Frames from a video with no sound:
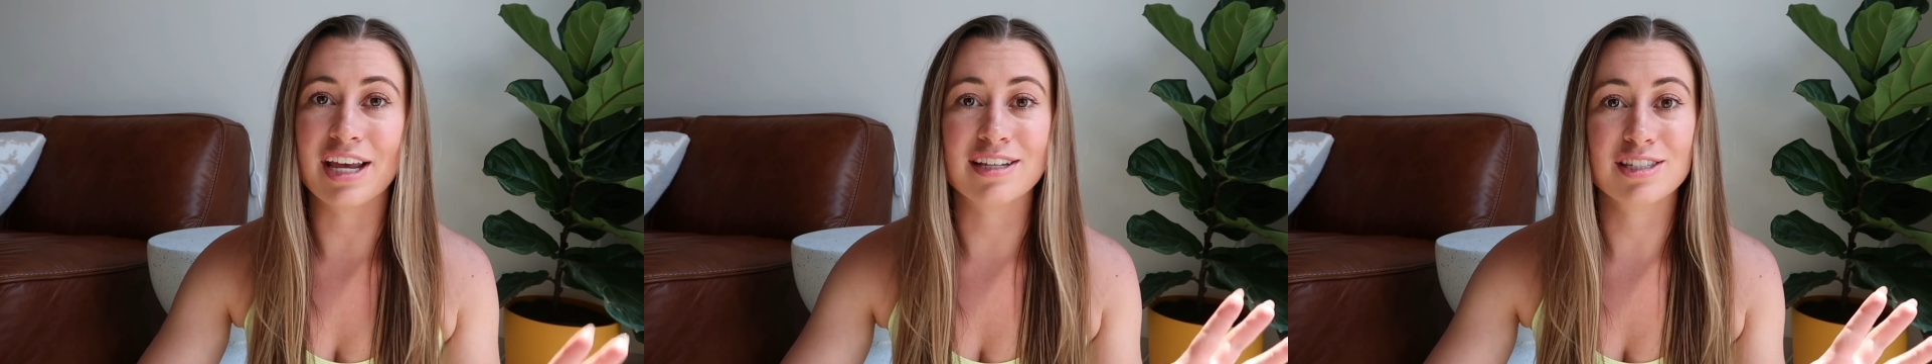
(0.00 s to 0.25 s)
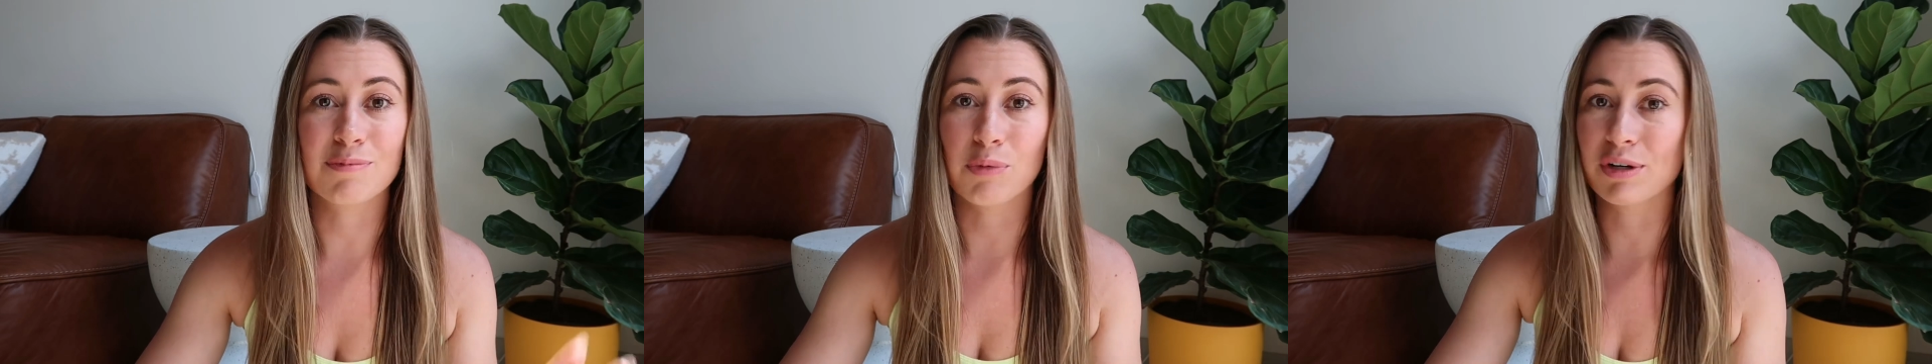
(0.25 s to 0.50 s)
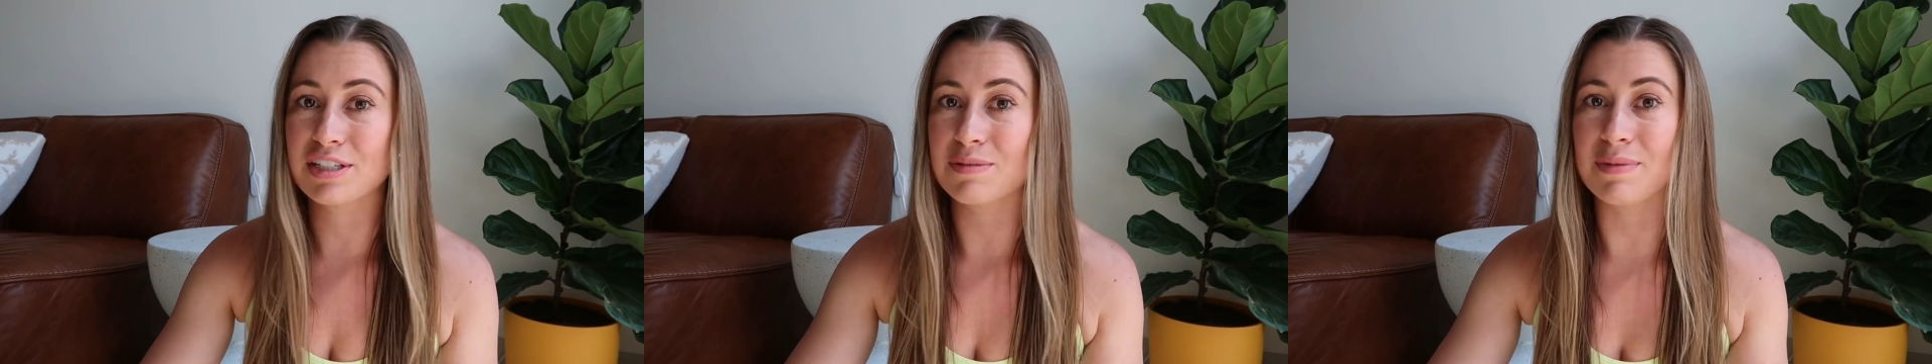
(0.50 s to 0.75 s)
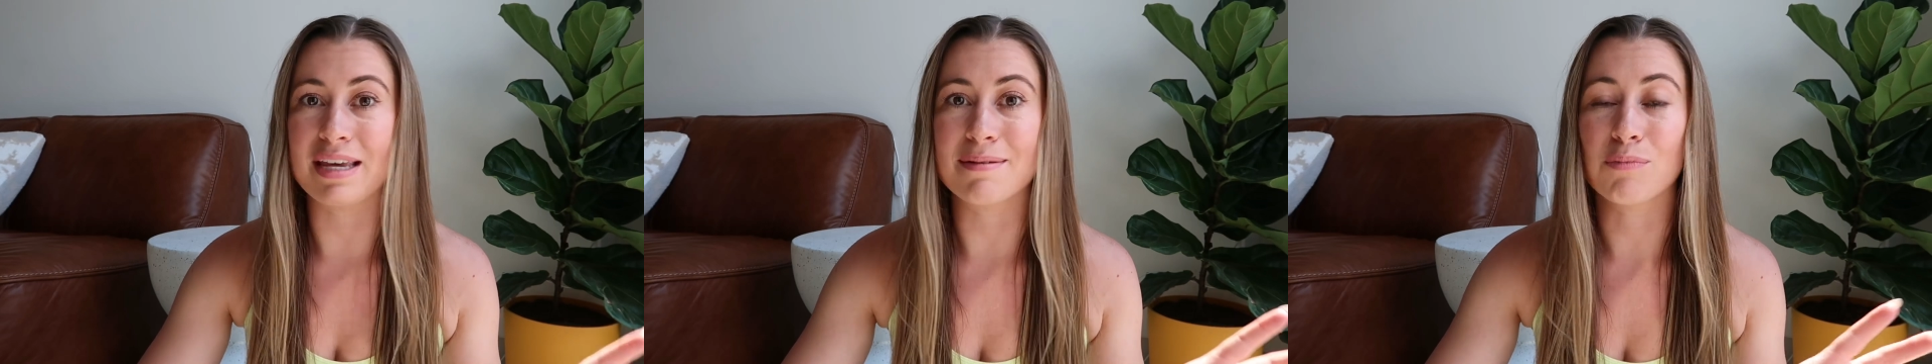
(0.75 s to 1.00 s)
It supports
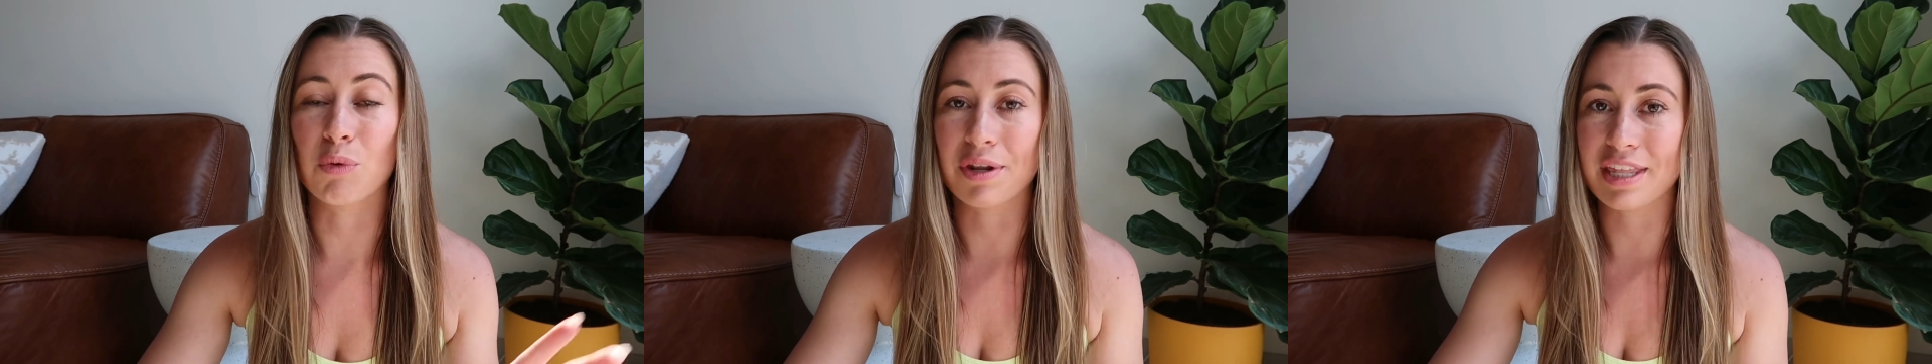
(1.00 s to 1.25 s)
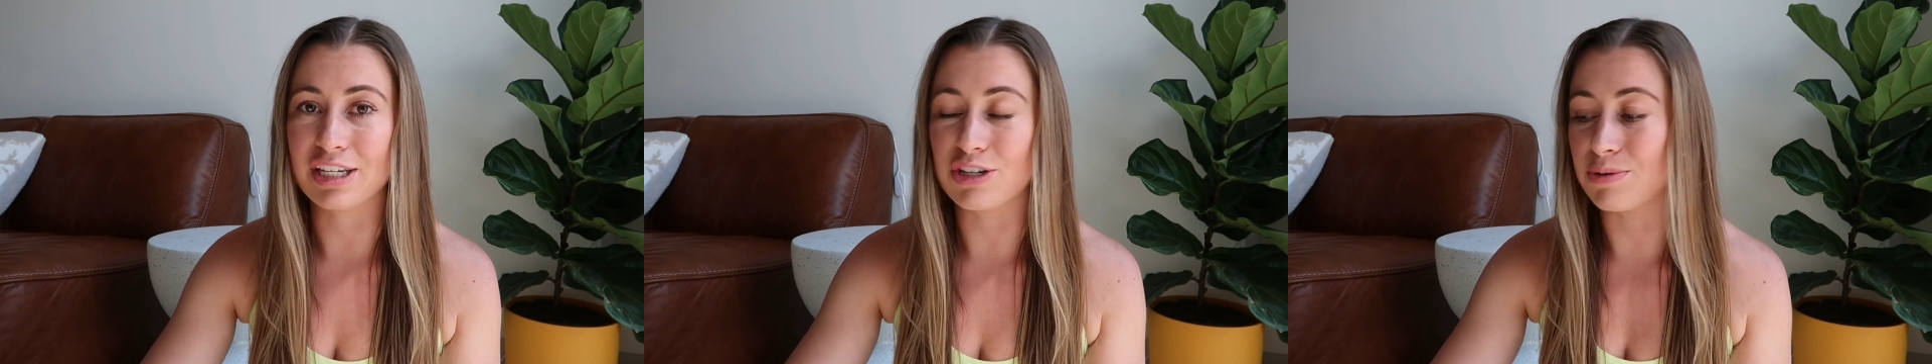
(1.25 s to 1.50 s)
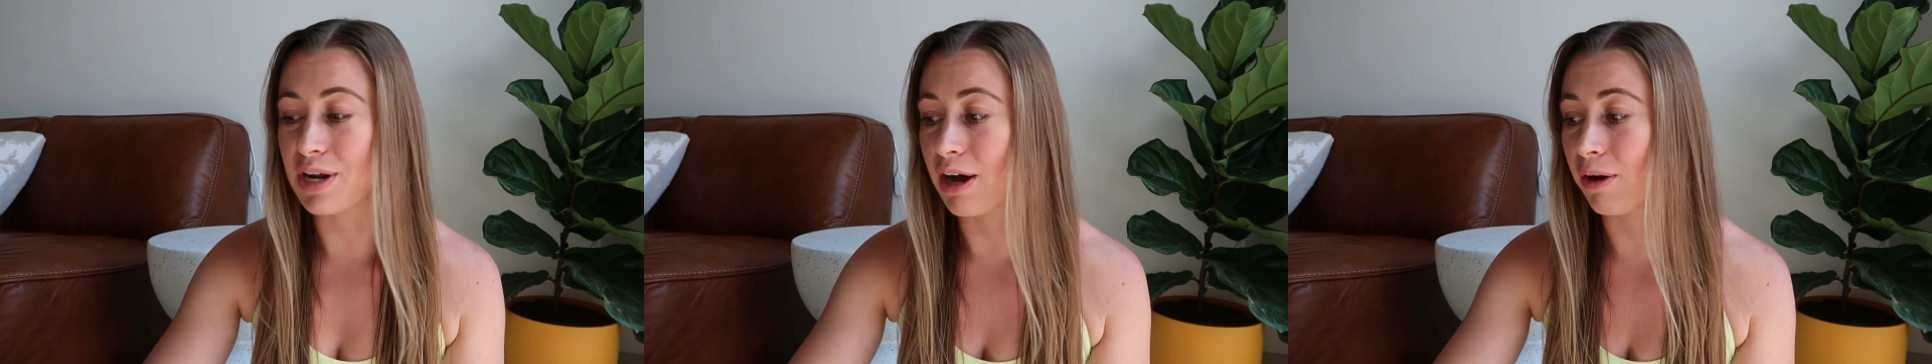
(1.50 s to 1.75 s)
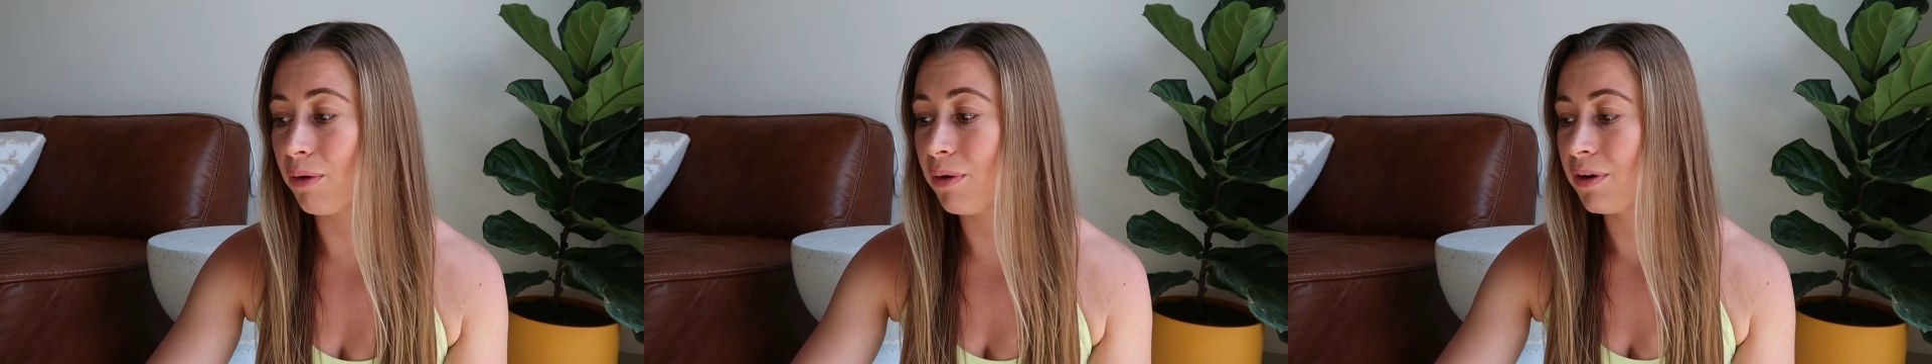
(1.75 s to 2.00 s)
me more than you know.